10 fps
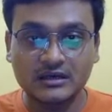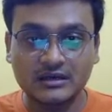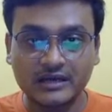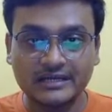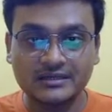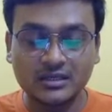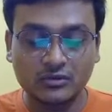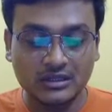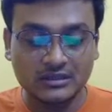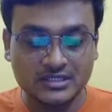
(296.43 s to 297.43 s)
Write down
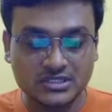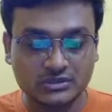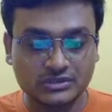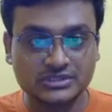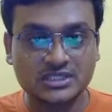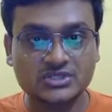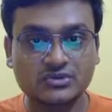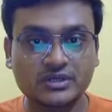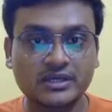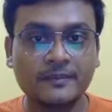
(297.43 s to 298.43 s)
all these questions.
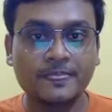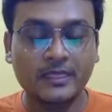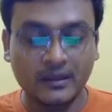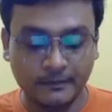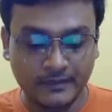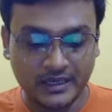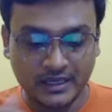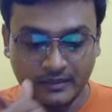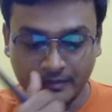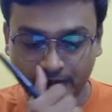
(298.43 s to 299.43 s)
Okay.
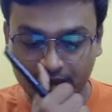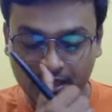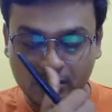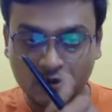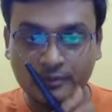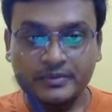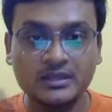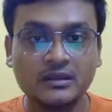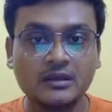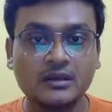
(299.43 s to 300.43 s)
Mega
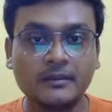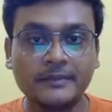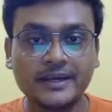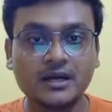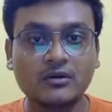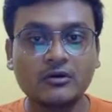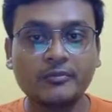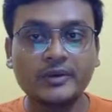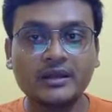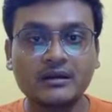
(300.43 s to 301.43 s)
copy
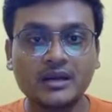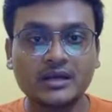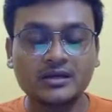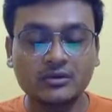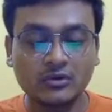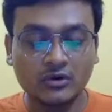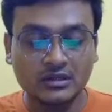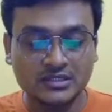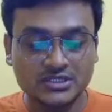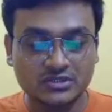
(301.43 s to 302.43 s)
and write down
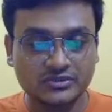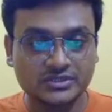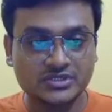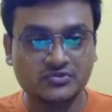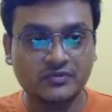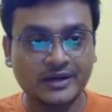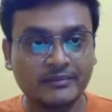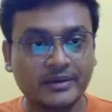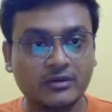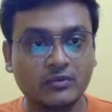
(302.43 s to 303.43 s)
all these questions
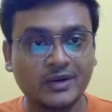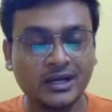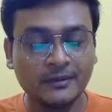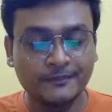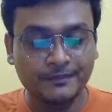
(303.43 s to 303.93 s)
one by one.